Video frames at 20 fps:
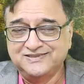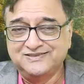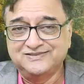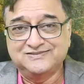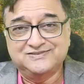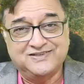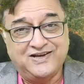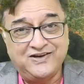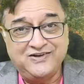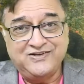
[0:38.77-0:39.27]

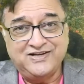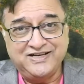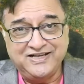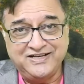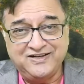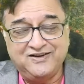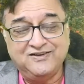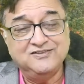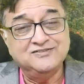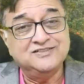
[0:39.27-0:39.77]
So are you ready
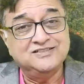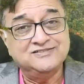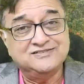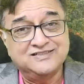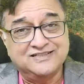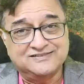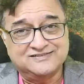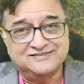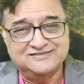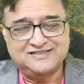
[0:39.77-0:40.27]
now? This
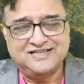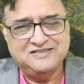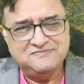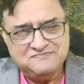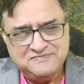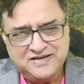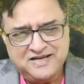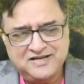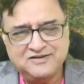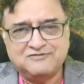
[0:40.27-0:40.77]
exercise
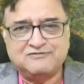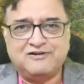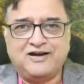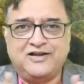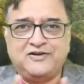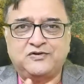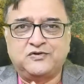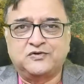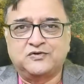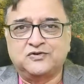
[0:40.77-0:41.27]
may
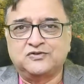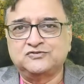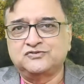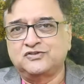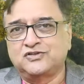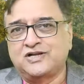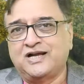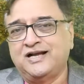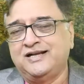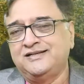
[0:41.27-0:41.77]
require you to close
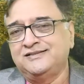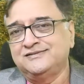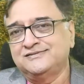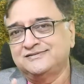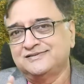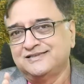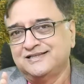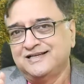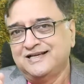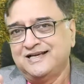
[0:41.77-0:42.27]
your eyes.